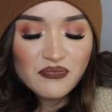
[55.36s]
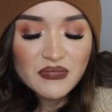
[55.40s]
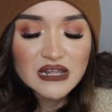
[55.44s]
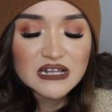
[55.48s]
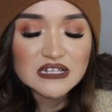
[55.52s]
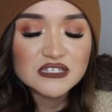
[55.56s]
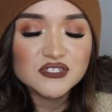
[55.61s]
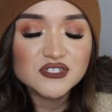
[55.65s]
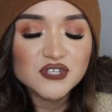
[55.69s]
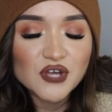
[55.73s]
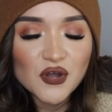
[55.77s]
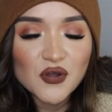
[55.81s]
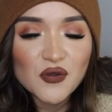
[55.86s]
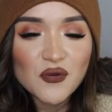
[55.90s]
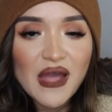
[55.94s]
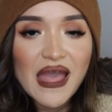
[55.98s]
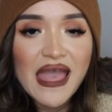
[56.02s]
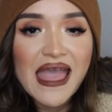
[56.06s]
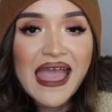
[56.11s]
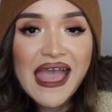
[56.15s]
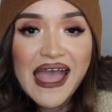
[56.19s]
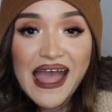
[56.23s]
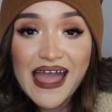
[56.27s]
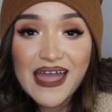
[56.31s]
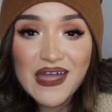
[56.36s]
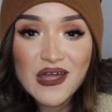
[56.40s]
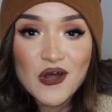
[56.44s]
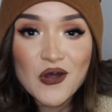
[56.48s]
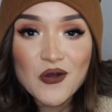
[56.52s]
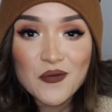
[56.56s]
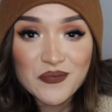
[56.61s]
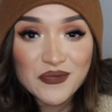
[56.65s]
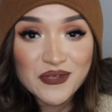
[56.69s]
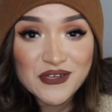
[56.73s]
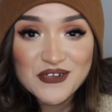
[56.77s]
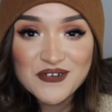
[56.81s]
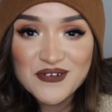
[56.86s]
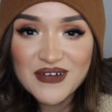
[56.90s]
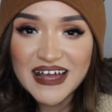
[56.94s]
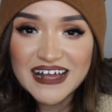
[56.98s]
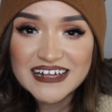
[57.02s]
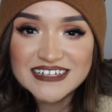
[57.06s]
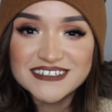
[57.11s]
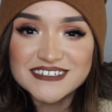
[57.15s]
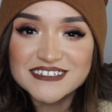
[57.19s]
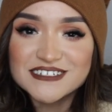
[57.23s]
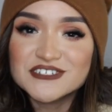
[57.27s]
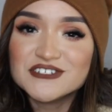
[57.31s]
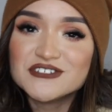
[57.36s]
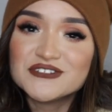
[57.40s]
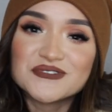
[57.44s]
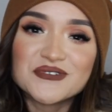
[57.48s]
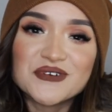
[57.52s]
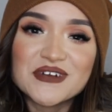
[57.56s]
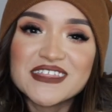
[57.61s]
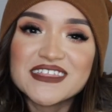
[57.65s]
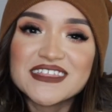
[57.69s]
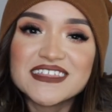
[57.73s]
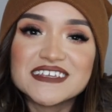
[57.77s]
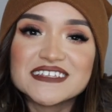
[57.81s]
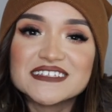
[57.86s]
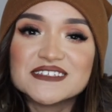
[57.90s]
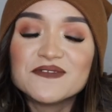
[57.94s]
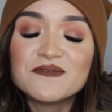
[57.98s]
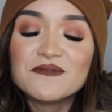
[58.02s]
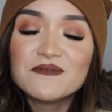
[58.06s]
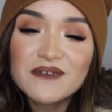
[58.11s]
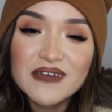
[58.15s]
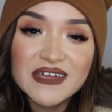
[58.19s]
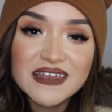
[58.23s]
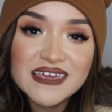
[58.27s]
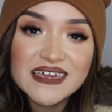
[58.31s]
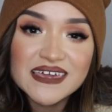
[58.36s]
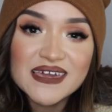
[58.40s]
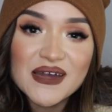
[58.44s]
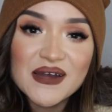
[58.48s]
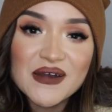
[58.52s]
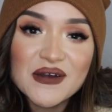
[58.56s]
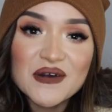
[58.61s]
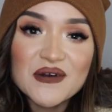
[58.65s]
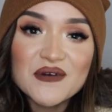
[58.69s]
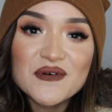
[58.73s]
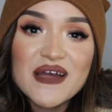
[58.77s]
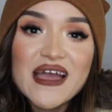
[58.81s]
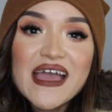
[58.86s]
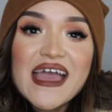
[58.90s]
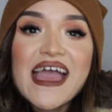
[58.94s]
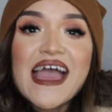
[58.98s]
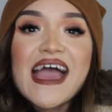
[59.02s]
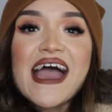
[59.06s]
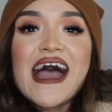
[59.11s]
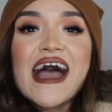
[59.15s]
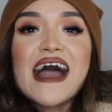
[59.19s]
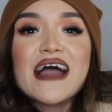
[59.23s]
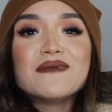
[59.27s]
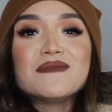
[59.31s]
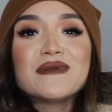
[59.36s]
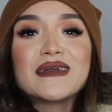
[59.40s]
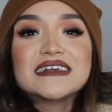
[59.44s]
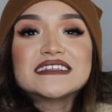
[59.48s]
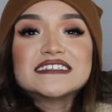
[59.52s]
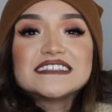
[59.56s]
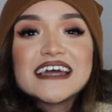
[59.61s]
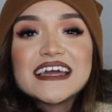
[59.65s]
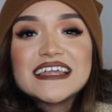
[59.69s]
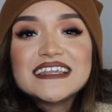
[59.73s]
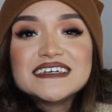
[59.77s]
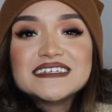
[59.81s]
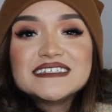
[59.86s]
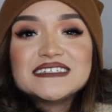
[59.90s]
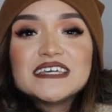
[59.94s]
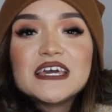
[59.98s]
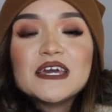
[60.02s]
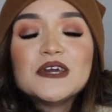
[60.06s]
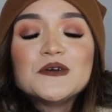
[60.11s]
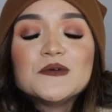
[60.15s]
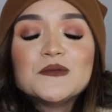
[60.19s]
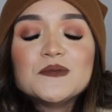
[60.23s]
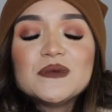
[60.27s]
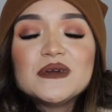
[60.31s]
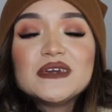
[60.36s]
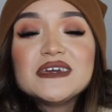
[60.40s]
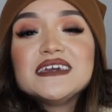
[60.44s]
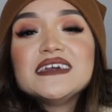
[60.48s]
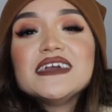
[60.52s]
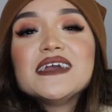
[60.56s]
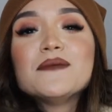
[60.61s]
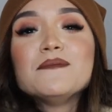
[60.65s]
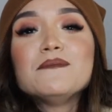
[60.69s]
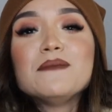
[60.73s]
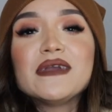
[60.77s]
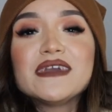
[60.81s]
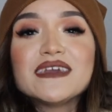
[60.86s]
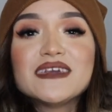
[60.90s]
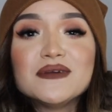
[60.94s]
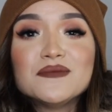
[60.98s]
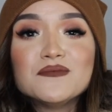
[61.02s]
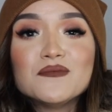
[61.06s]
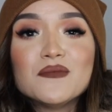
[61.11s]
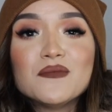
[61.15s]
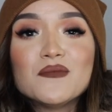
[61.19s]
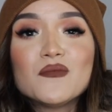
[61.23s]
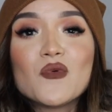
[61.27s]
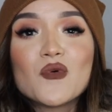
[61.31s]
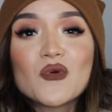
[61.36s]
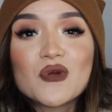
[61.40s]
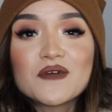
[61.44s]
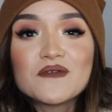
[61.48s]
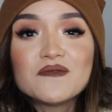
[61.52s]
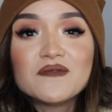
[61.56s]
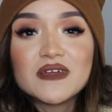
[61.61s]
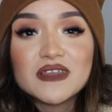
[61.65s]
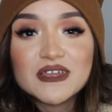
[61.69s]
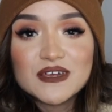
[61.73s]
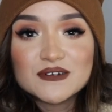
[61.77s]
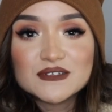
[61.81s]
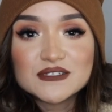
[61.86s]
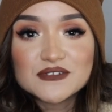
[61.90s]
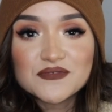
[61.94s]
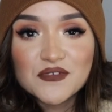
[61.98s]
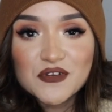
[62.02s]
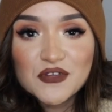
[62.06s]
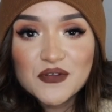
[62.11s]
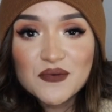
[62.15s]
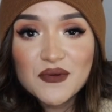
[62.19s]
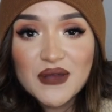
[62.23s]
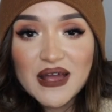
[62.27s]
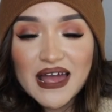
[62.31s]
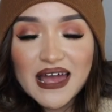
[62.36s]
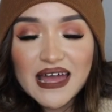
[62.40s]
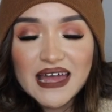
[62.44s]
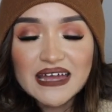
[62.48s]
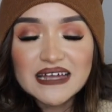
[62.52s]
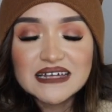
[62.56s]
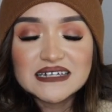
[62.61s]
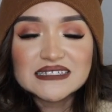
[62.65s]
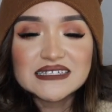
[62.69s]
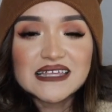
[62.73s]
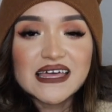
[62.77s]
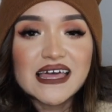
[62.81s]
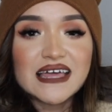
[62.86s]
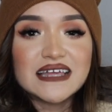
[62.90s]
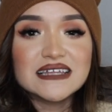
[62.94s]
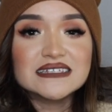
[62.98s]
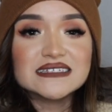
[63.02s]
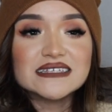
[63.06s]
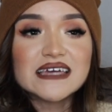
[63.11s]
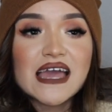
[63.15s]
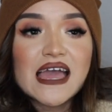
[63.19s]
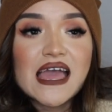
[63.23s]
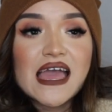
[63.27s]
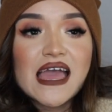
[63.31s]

So I hope that you guys enjoy this video. I'm excited to be making more videos for you guys and